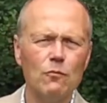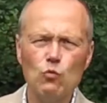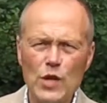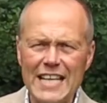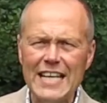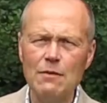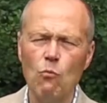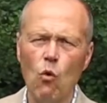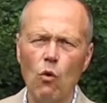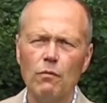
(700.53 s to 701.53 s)
reading
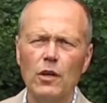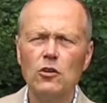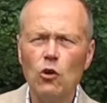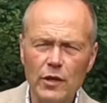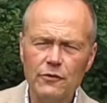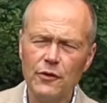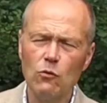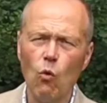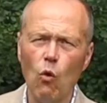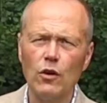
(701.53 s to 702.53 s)
more, going for a
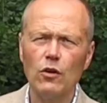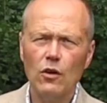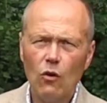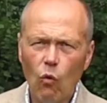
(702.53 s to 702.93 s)
walk.